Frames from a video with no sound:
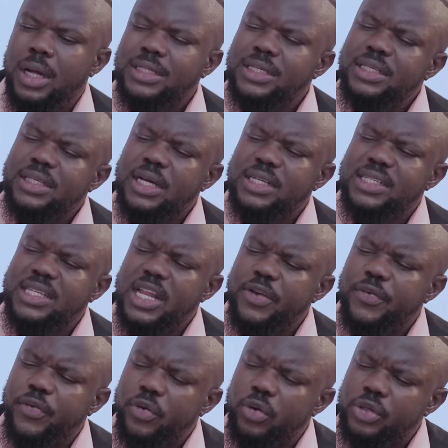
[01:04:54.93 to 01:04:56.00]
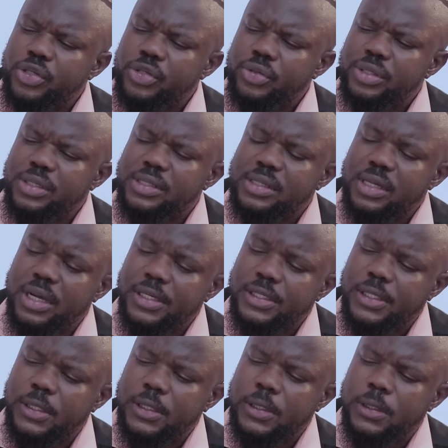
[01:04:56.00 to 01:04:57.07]
I think that is left for us to
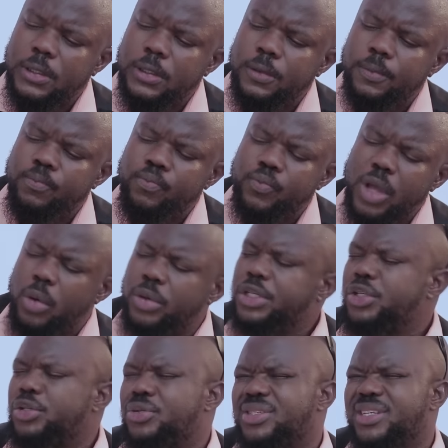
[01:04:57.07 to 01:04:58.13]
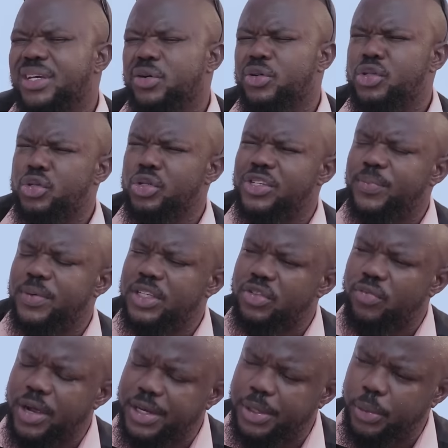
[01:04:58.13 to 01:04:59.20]
decide. I will need you to take us to his
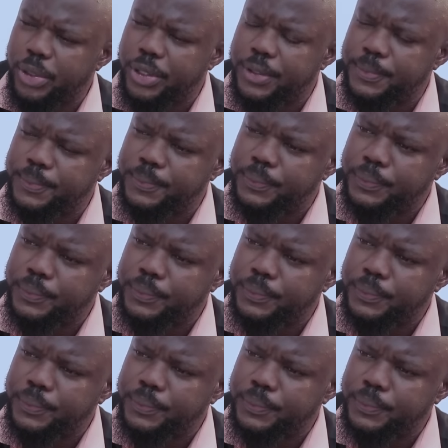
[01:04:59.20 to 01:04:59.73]
place right away.